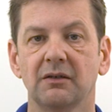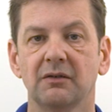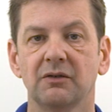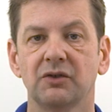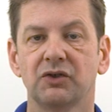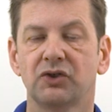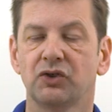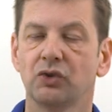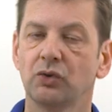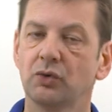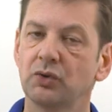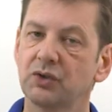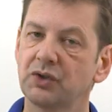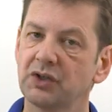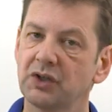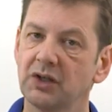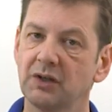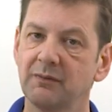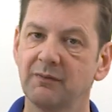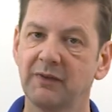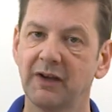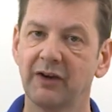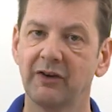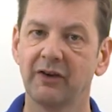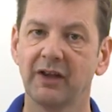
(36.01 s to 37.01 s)

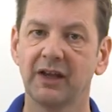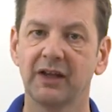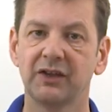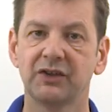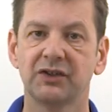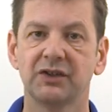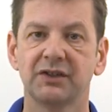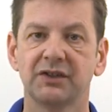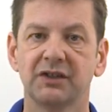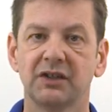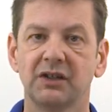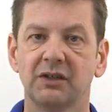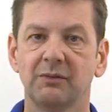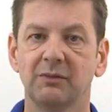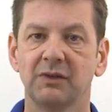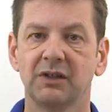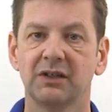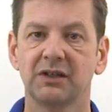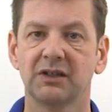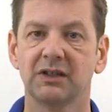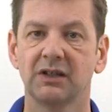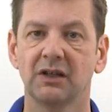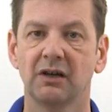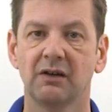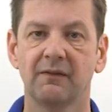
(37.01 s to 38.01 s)
Short-term variations in
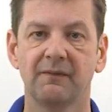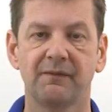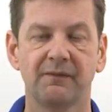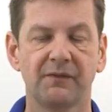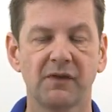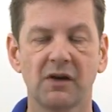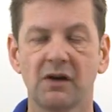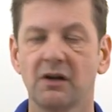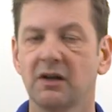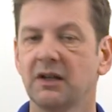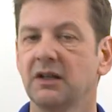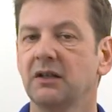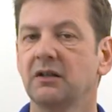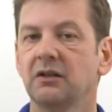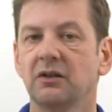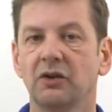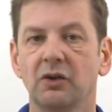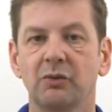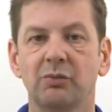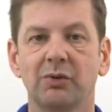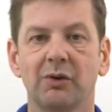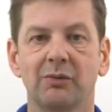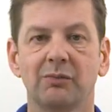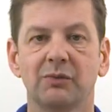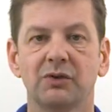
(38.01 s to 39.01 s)
humidity are fine, no
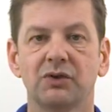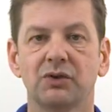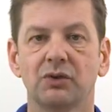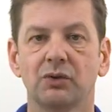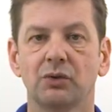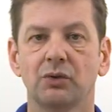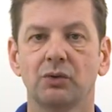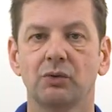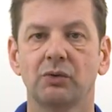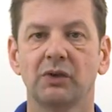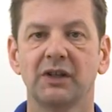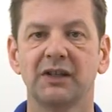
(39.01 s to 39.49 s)
problem at all.